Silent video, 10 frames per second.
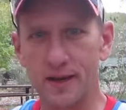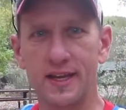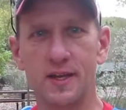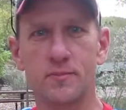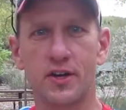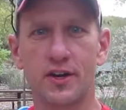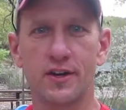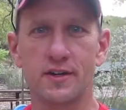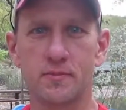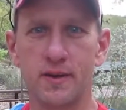My that'll hips do.
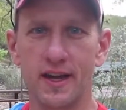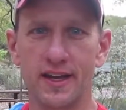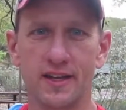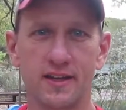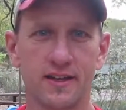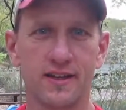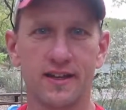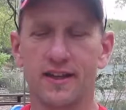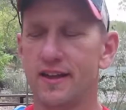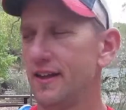
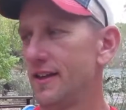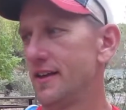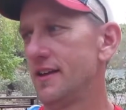hurt.